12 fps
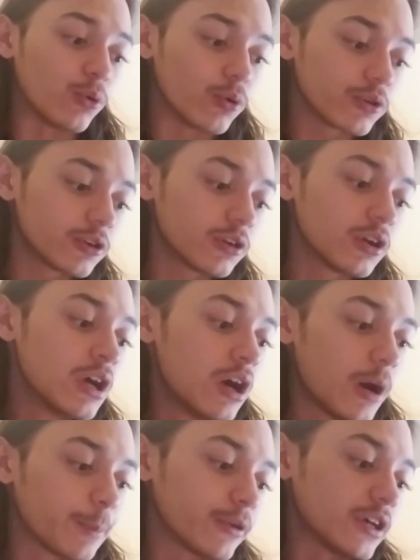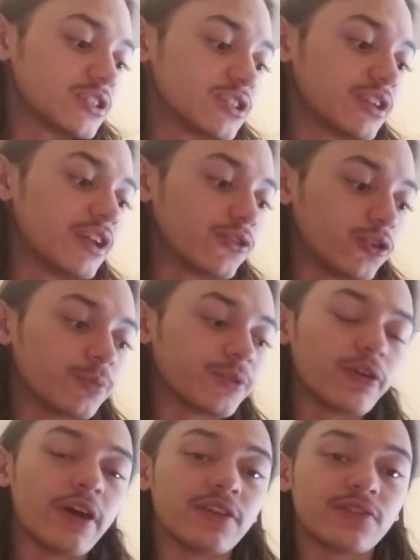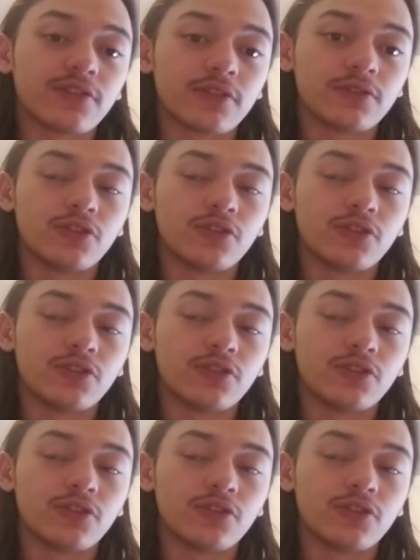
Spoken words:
Hoarder, Oppression, and Coup de Grace.